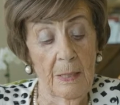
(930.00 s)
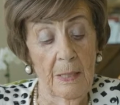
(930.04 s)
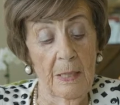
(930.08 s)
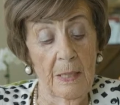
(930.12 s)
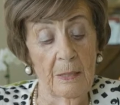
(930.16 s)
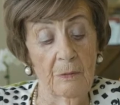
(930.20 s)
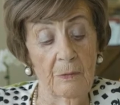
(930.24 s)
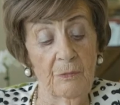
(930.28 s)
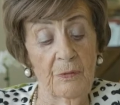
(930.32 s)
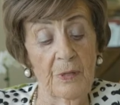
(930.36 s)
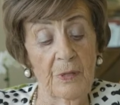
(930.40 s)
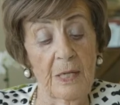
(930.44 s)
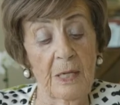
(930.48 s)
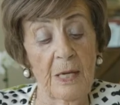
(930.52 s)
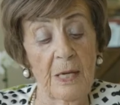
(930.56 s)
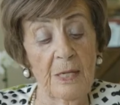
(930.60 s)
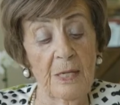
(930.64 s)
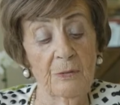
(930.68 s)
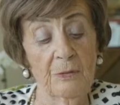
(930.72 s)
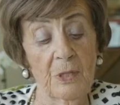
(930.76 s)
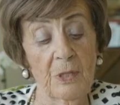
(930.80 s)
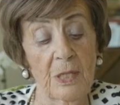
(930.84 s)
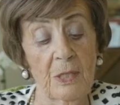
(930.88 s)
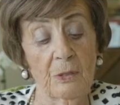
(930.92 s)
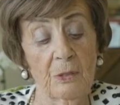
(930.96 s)
And we
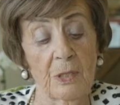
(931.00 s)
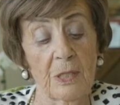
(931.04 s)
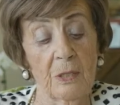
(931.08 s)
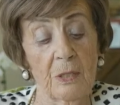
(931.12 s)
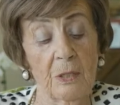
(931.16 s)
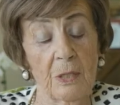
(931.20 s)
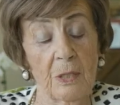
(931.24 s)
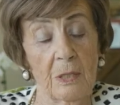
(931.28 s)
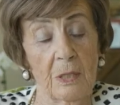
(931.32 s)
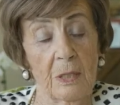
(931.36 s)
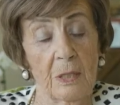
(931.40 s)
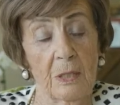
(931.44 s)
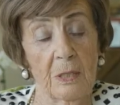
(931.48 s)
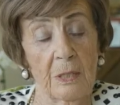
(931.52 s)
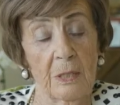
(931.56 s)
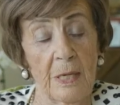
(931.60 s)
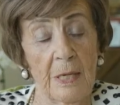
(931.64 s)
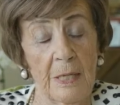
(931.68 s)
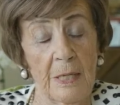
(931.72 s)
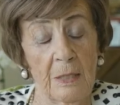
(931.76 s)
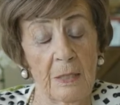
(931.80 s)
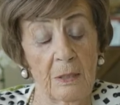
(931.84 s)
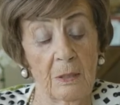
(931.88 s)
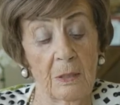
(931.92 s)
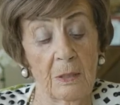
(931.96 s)
gathered in
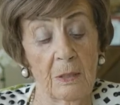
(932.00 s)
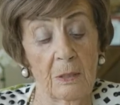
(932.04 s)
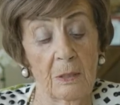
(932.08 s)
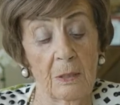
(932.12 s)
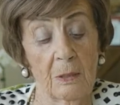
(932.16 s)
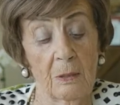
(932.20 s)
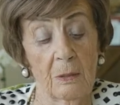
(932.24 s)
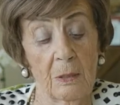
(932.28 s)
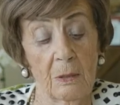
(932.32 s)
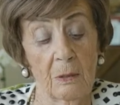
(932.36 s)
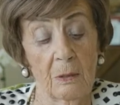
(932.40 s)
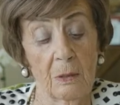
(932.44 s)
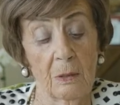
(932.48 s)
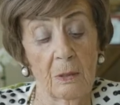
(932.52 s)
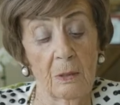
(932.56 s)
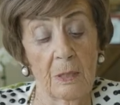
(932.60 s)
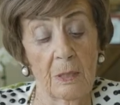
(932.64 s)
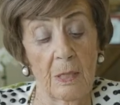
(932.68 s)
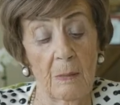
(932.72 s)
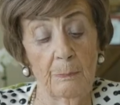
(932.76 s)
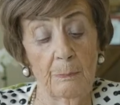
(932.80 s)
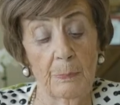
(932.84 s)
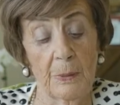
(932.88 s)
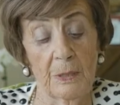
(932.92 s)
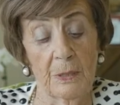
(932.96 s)
great
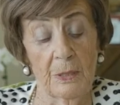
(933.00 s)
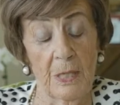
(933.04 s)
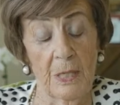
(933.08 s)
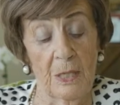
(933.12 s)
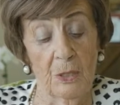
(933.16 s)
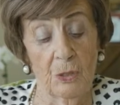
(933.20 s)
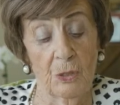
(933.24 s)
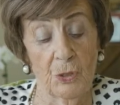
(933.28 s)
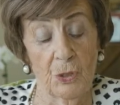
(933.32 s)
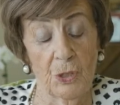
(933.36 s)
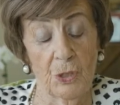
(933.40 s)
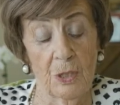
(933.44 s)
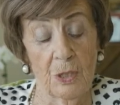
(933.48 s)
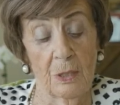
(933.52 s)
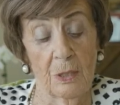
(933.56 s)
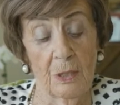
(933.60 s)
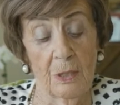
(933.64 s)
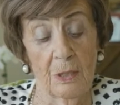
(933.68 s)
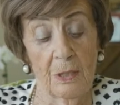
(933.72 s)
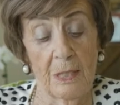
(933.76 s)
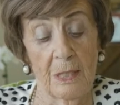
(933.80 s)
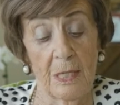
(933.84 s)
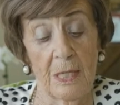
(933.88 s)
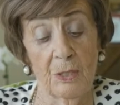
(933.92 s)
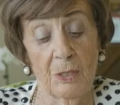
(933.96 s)

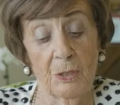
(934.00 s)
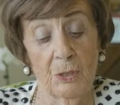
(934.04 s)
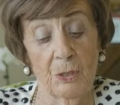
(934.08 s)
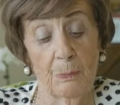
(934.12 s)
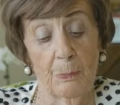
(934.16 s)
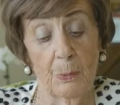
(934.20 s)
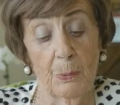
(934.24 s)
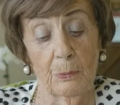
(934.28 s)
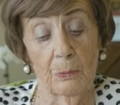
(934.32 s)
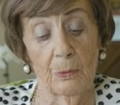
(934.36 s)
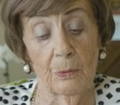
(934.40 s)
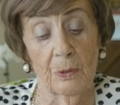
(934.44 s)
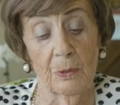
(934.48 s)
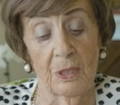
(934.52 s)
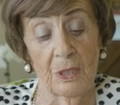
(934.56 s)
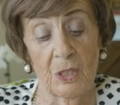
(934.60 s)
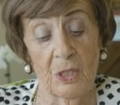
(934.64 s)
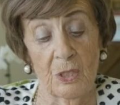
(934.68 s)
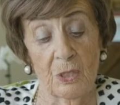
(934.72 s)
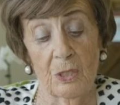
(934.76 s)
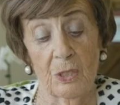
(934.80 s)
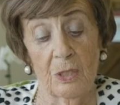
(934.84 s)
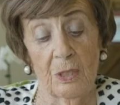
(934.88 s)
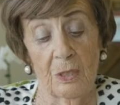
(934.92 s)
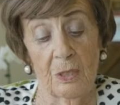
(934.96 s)
trepidation,
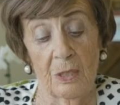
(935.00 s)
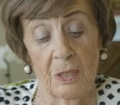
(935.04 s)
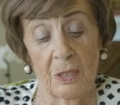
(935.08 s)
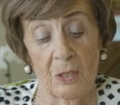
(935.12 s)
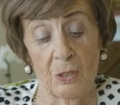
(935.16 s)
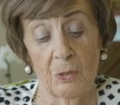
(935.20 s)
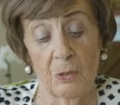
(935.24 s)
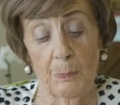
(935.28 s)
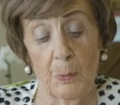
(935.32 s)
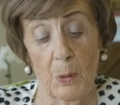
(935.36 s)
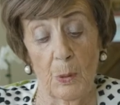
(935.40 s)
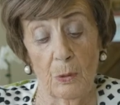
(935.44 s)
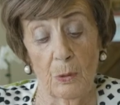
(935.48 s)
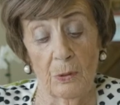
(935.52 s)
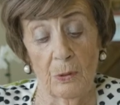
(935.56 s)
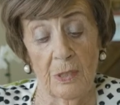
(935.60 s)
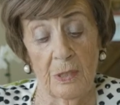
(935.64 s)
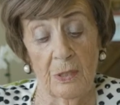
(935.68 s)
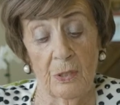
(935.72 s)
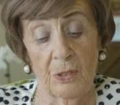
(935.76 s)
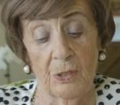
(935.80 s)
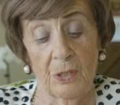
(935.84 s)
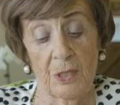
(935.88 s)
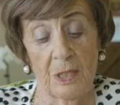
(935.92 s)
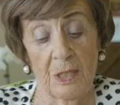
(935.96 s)

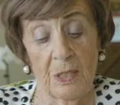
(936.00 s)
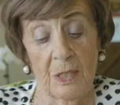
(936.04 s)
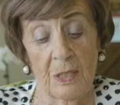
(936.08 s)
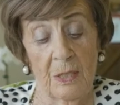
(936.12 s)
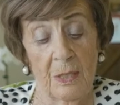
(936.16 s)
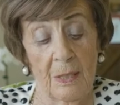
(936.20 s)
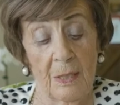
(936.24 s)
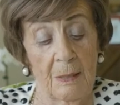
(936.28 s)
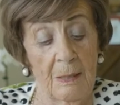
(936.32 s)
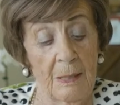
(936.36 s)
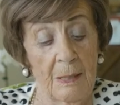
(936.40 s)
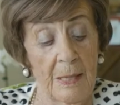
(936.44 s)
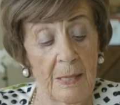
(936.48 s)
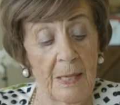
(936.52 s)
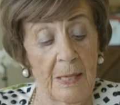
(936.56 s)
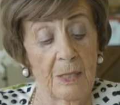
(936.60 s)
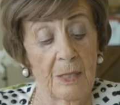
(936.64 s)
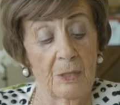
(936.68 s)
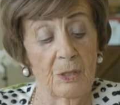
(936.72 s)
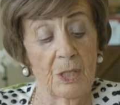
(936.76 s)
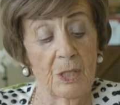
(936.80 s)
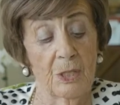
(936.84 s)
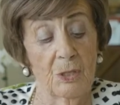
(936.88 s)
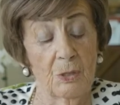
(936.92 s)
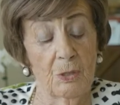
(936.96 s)
despondency,
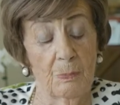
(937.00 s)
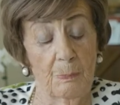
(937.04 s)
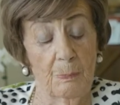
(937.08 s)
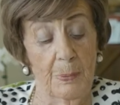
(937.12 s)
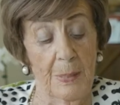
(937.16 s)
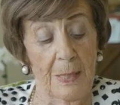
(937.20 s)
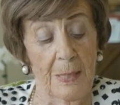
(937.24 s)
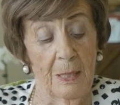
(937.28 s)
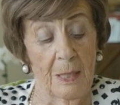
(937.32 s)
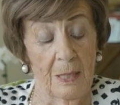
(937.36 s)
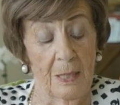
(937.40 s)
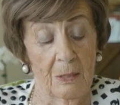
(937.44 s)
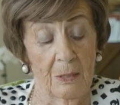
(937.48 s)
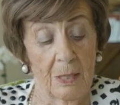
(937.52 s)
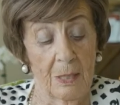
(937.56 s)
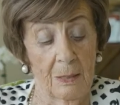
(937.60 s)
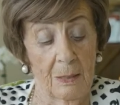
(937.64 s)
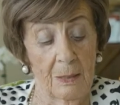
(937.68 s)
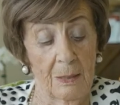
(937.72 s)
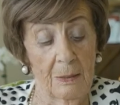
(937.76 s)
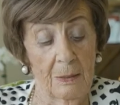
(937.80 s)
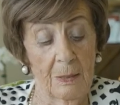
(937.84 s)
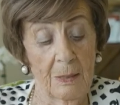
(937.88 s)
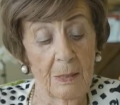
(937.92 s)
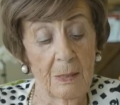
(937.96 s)
and despair,
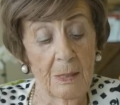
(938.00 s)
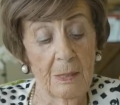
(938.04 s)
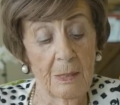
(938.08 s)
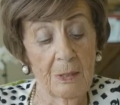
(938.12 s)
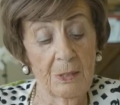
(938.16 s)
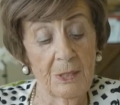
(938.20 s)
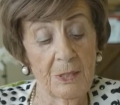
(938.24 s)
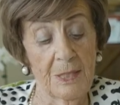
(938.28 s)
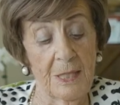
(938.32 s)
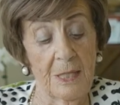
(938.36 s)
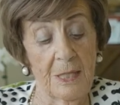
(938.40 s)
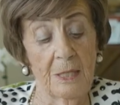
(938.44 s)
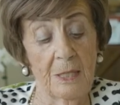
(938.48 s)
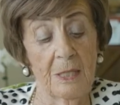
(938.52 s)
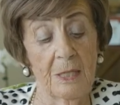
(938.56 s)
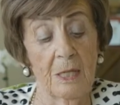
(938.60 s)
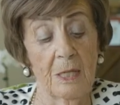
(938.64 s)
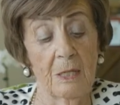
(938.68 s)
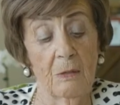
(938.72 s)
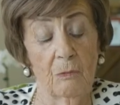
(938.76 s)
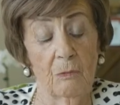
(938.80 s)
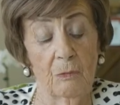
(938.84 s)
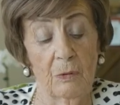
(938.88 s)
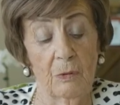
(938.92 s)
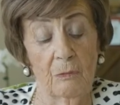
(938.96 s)

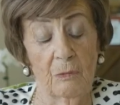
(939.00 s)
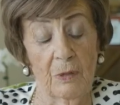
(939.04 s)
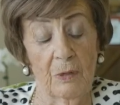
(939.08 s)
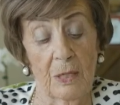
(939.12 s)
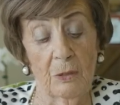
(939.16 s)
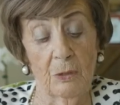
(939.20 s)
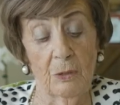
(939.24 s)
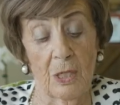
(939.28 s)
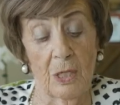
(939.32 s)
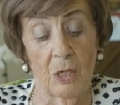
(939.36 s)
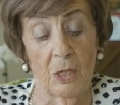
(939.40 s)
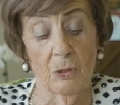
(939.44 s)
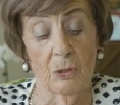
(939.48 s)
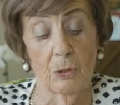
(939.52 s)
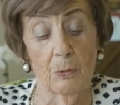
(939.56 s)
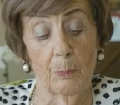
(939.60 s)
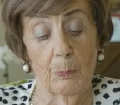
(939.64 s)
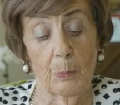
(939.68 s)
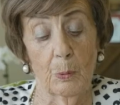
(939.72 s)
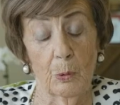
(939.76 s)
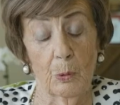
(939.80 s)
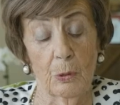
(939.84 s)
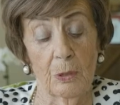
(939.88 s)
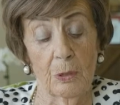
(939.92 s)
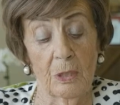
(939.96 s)
thinking we were
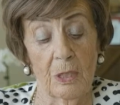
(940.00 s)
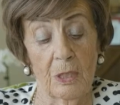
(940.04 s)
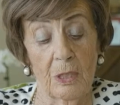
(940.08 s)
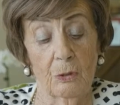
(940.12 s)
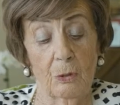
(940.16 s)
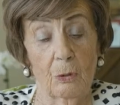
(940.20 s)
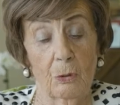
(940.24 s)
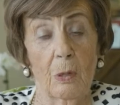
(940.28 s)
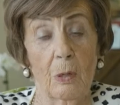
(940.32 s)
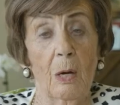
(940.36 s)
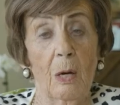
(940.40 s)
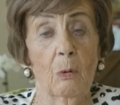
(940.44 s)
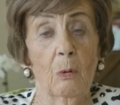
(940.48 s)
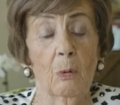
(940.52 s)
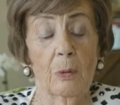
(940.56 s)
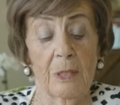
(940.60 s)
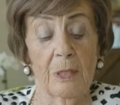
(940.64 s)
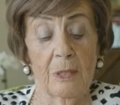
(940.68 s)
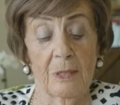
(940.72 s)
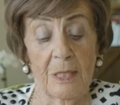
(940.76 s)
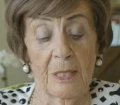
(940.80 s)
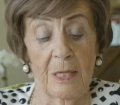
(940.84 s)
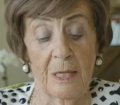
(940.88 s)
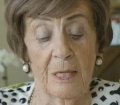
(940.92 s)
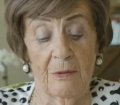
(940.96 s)
transported to our
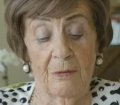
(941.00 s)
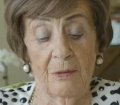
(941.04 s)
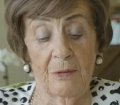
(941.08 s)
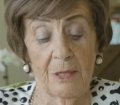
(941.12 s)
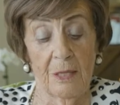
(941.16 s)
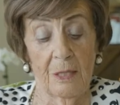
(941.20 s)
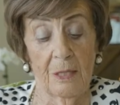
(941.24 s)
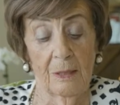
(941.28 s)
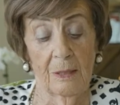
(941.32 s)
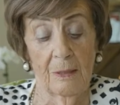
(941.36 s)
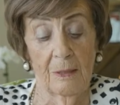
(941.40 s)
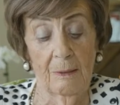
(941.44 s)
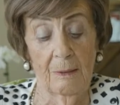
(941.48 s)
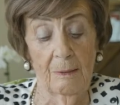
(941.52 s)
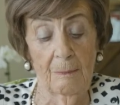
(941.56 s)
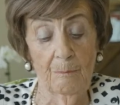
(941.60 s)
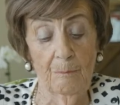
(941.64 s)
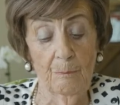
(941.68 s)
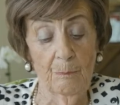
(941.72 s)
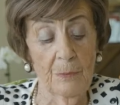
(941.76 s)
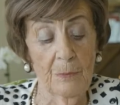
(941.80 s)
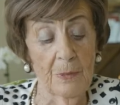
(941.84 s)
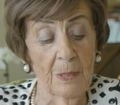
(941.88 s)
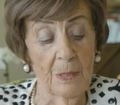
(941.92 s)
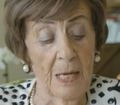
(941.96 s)
death,
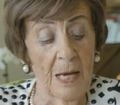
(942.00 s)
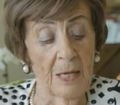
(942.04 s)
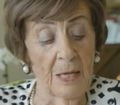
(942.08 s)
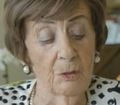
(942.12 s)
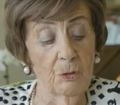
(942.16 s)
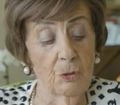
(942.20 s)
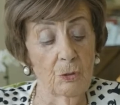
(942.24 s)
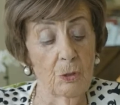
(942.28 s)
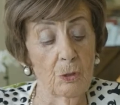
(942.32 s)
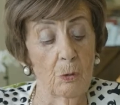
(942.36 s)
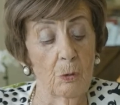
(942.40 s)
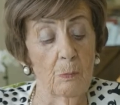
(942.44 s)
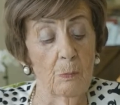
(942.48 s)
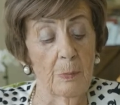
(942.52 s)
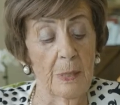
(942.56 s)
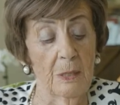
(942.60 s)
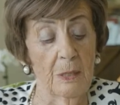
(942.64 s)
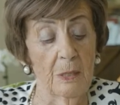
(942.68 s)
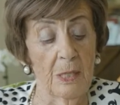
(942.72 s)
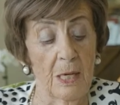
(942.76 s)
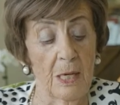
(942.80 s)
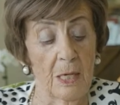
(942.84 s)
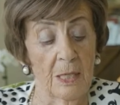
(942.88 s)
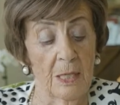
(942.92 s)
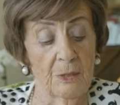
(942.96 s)
like so
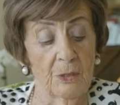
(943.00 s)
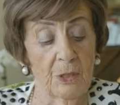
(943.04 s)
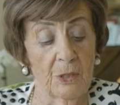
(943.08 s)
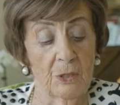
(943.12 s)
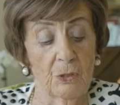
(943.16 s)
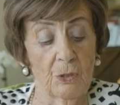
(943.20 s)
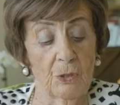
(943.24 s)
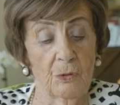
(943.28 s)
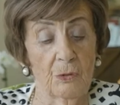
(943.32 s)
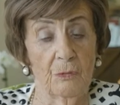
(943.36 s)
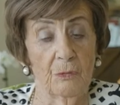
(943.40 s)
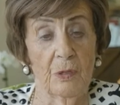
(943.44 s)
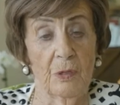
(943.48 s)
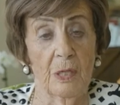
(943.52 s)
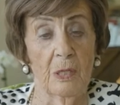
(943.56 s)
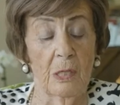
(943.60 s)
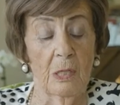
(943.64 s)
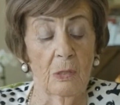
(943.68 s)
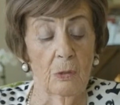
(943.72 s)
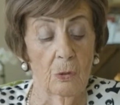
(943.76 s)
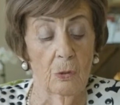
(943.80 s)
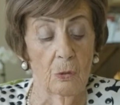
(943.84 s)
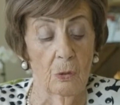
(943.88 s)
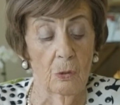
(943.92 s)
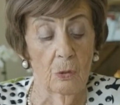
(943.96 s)
many others
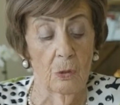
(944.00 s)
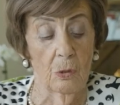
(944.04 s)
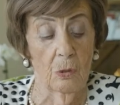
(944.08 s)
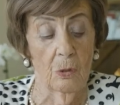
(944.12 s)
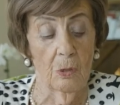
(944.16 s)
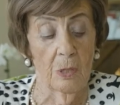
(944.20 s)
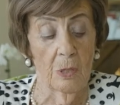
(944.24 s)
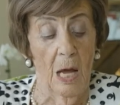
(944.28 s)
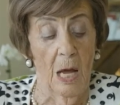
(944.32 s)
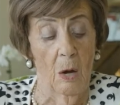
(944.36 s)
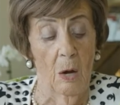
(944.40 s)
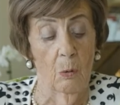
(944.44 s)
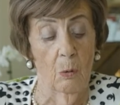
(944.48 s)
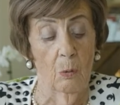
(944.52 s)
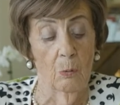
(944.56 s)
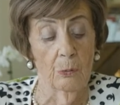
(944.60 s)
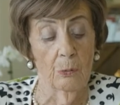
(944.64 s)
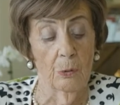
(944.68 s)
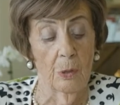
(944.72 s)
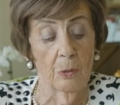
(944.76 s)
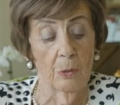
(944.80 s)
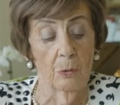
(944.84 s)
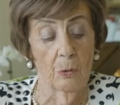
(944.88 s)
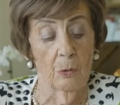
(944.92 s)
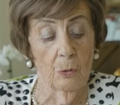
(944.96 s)
we
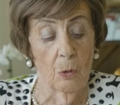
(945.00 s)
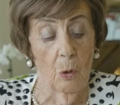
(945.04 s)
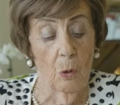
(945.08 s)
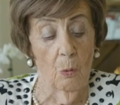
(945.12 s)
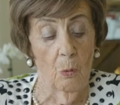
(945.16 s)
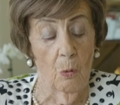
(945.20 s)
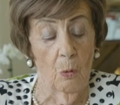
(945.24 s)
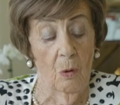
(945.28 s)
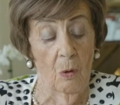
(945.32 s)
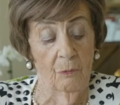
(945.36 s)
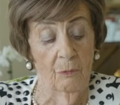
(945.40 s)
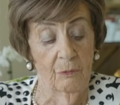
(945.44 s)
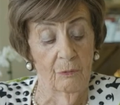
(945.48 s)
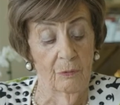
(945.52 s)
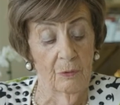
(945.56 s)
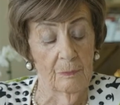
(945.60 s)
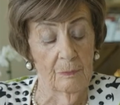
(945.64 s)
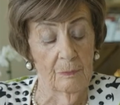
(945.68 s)
now know of.